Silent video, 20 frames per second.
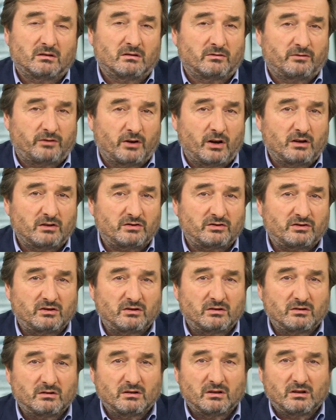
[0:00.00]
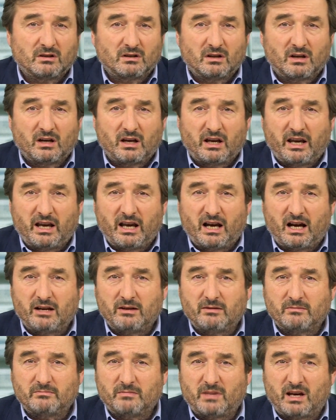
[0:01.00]
First,
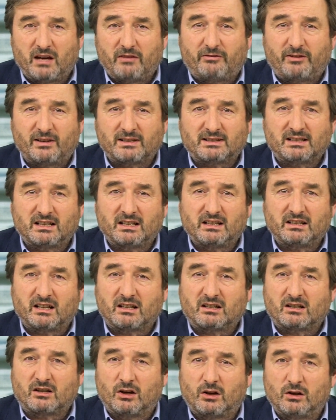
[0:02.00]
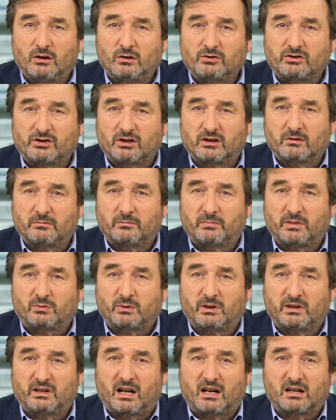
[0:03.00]
AI may facilitate collusion
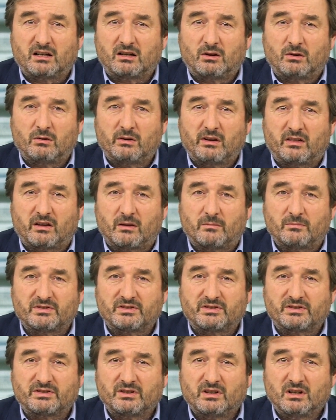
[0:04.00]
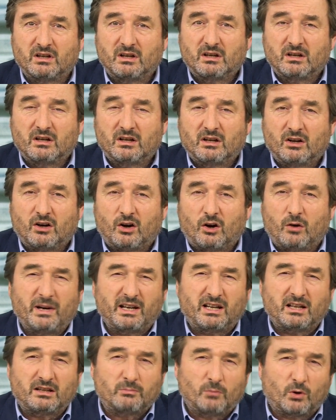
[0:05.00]
between algorithms or
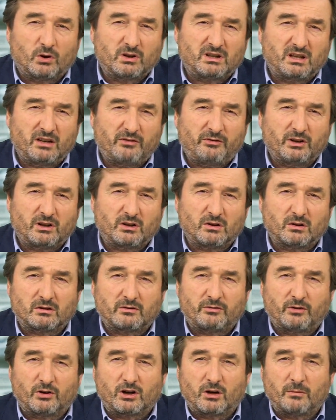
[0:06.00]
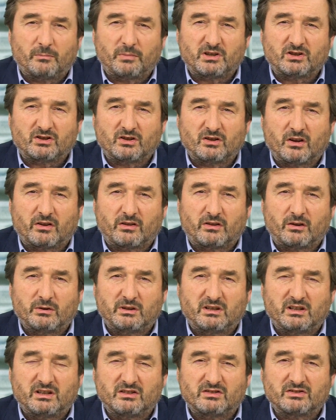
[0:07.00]
make it more difficult for competition
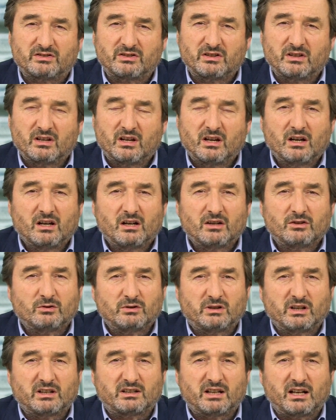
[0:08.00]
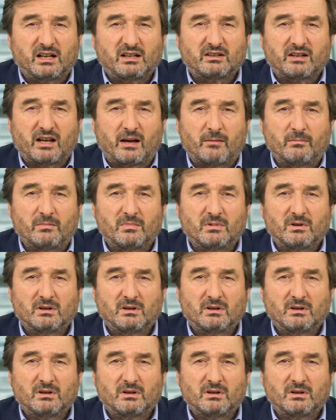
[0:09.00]
authorities to detect them.